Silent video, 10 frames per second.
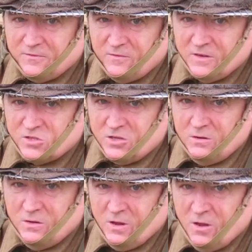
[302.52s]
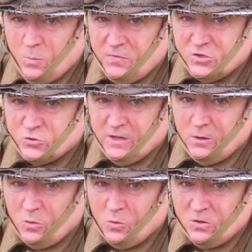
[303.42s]
Division, with the drill
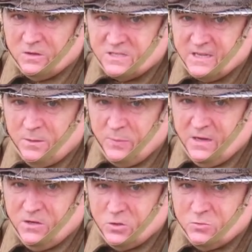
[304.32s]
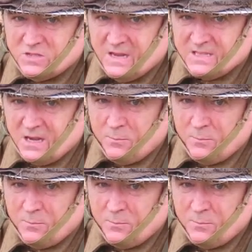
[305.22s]
hall still being used as our